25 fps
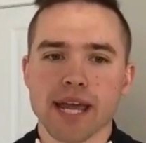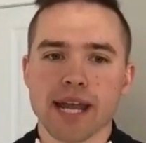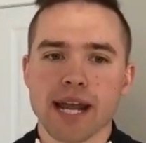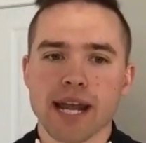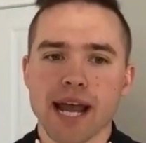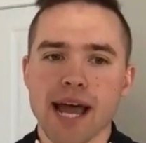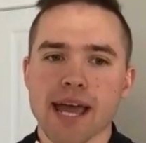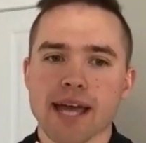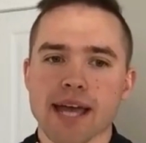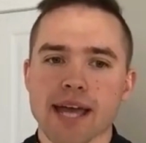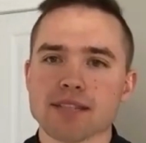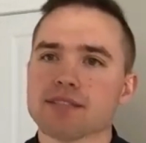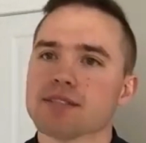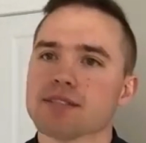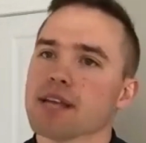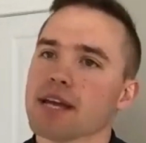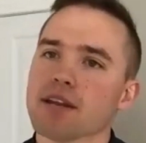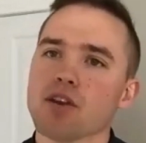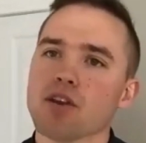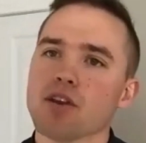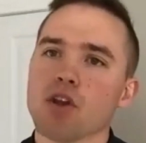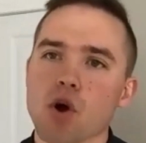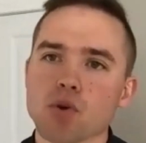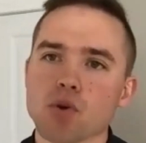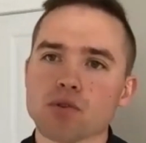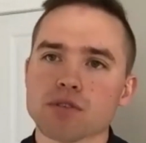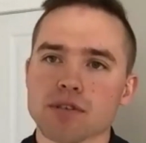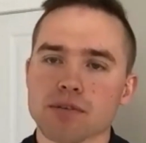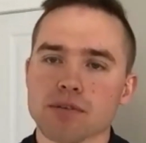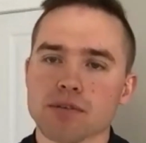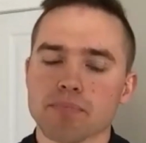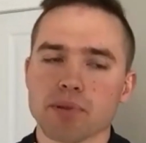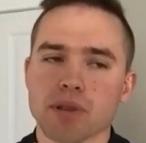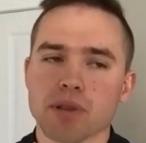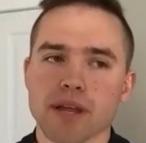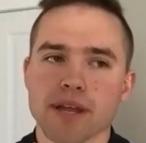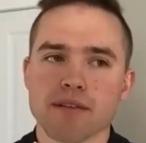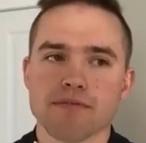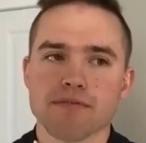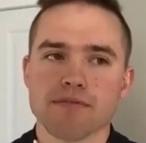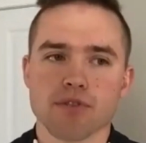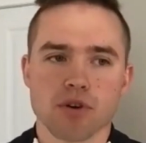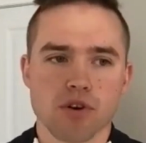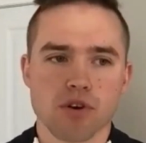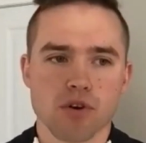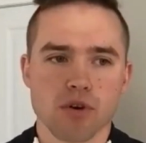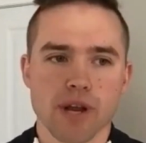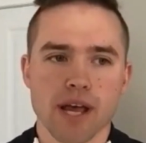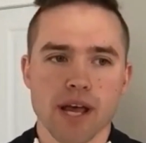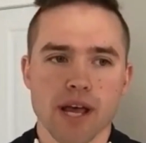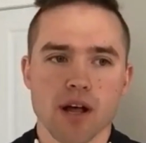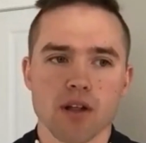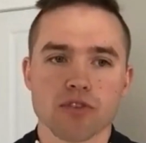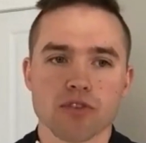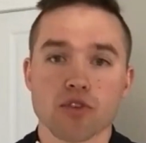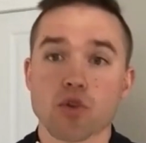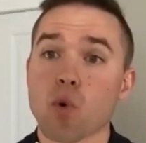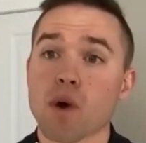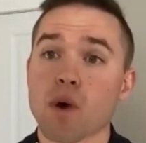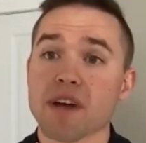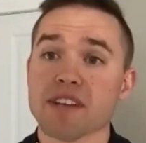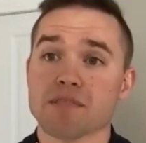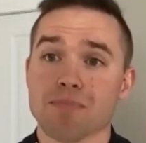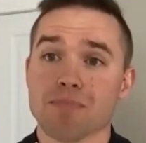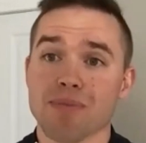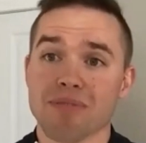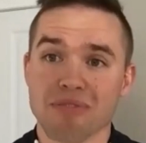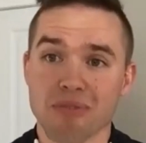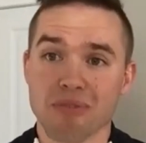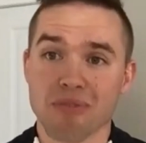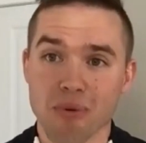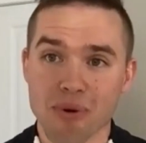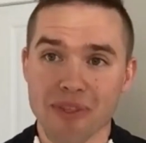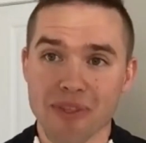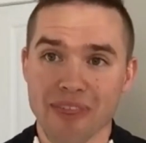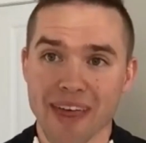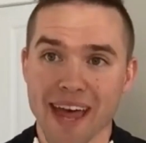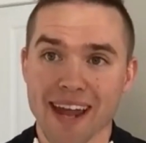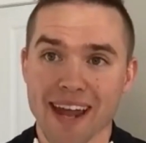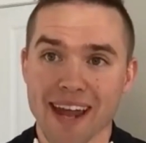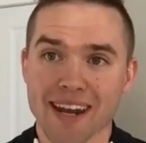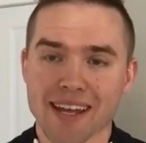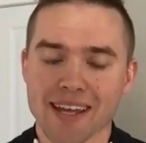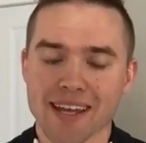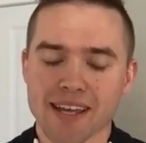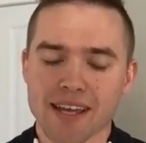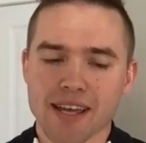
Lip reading: And I had said no to playing for Grinnell twice before that.